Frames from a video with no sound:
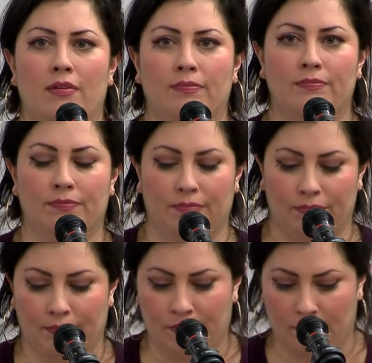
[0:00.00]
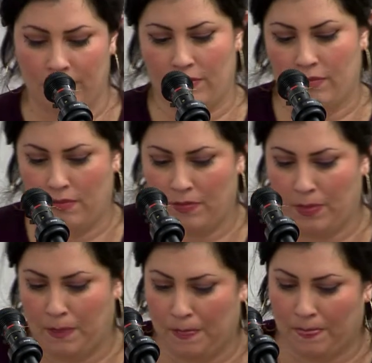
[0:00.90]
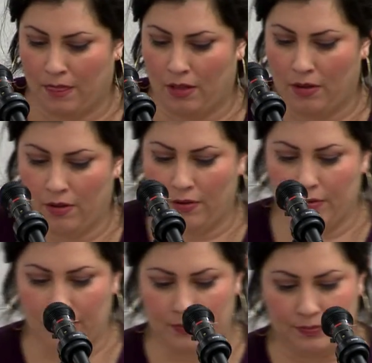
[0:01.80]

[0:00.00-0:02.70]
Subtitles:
(silence)